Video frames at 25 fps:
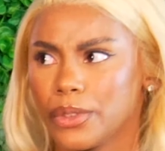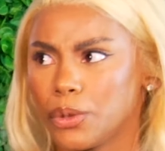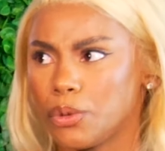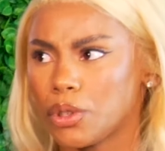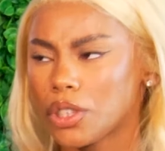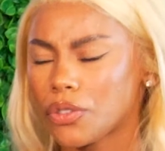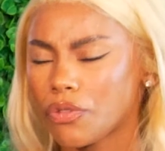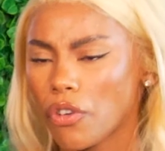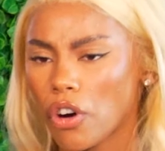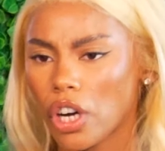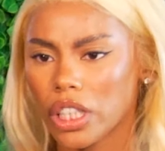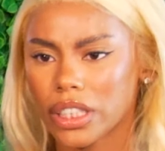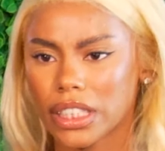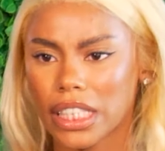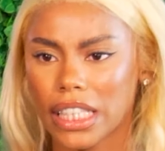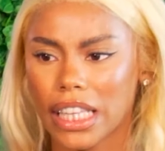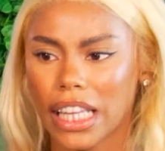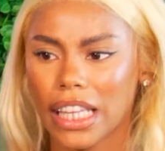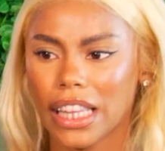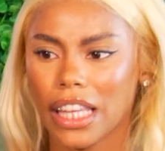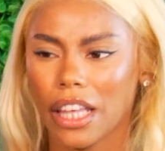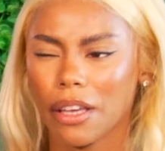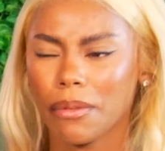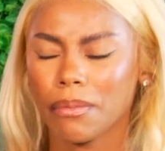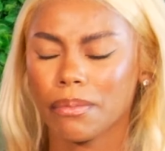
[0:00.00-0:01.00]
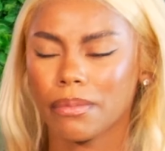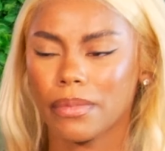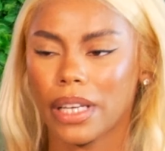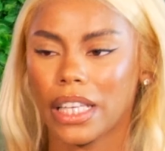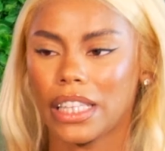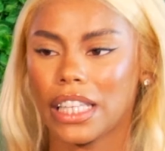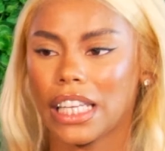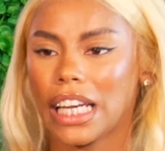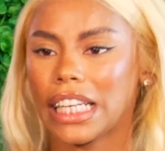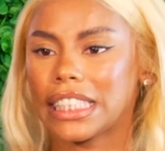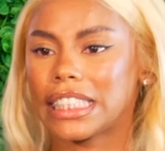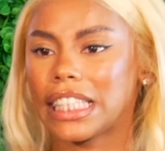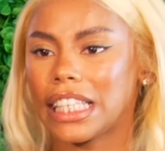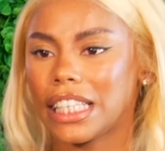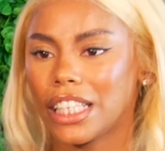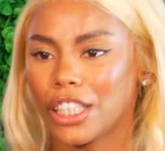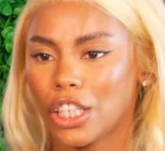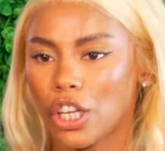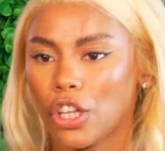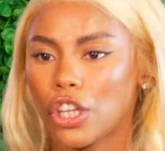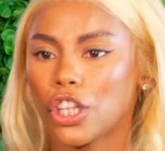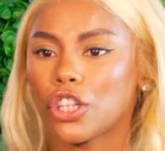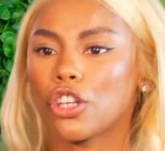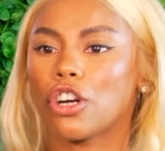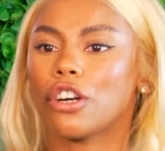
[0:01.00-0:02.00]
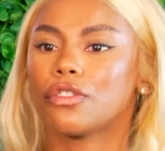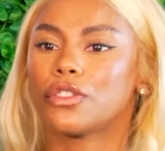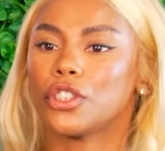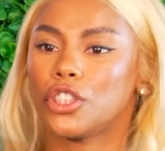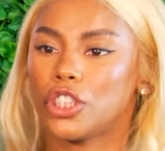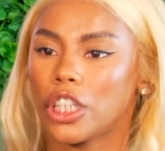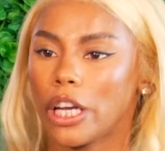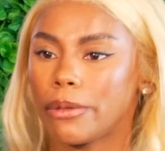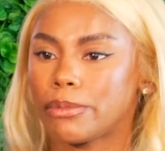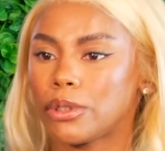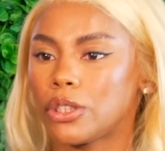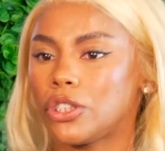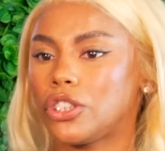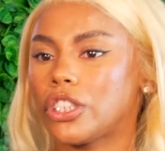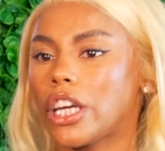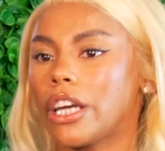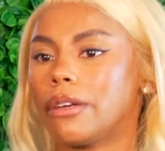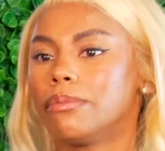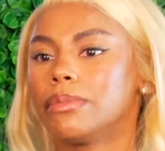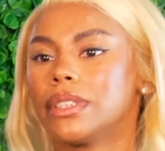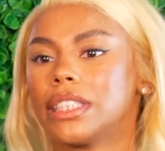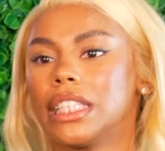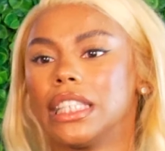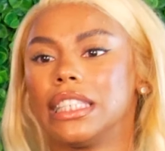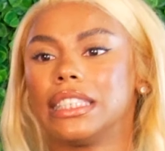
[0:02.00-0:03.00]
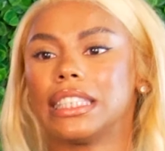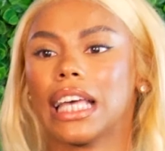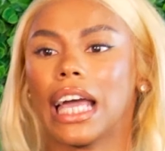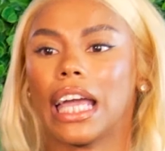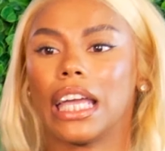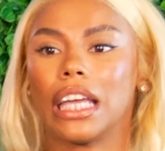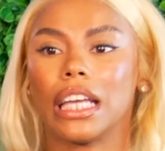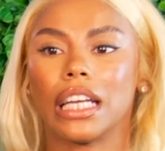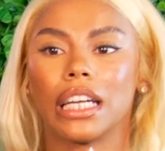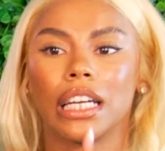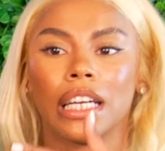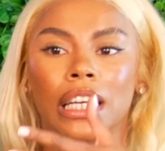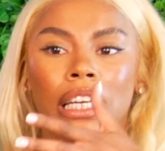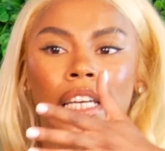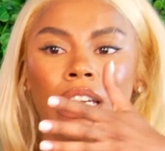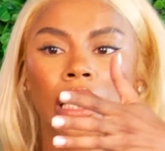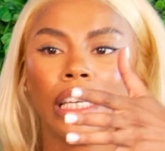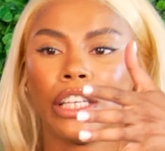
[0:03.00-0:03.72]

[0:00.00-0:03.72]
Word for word: it was faster than them. And then I didn't know that after champs, the champs, there's like